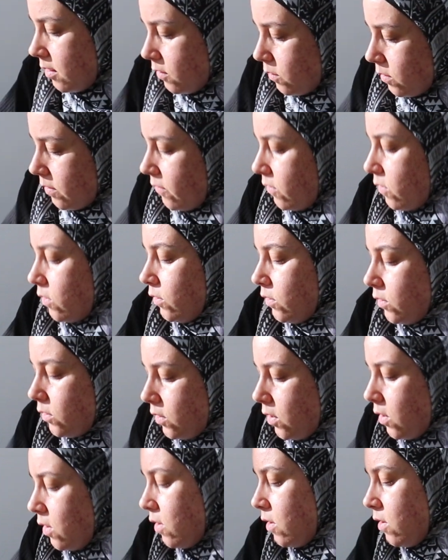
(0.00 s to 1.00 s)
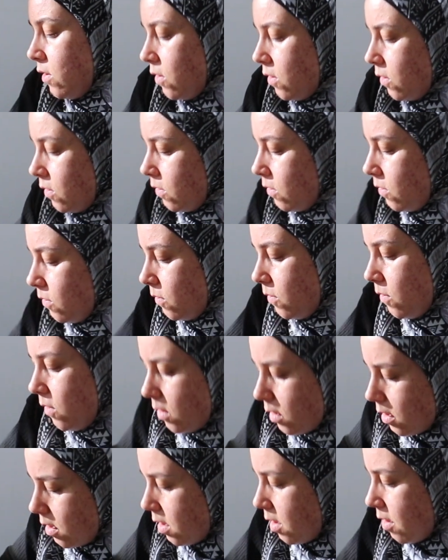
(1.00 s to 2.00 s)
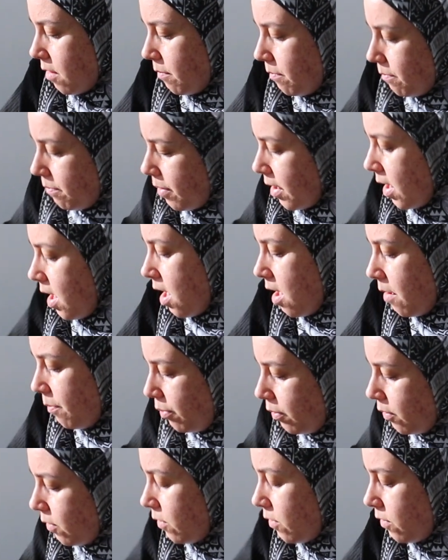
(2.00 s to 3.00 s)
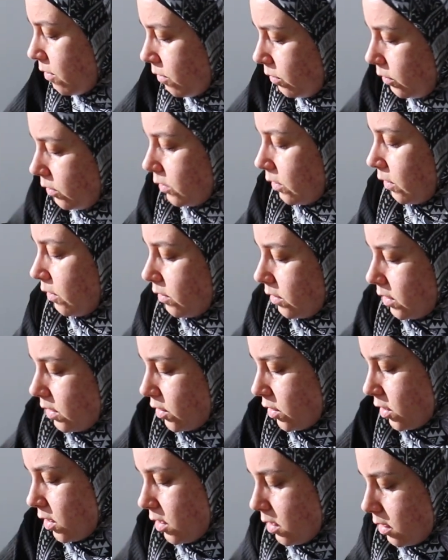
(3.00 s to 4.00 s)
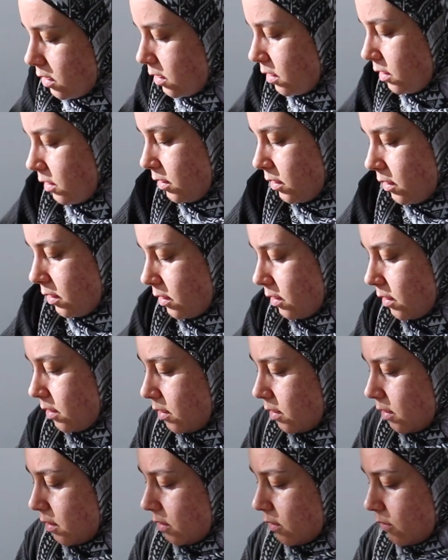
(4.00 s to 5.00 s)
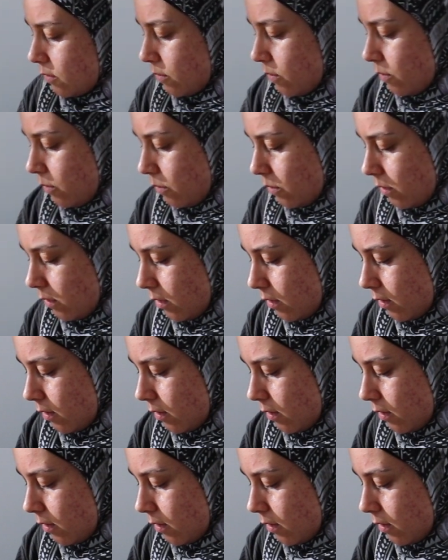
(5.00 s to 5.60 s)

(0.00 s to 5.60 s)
So I've got 2 purple sausages. Ooh.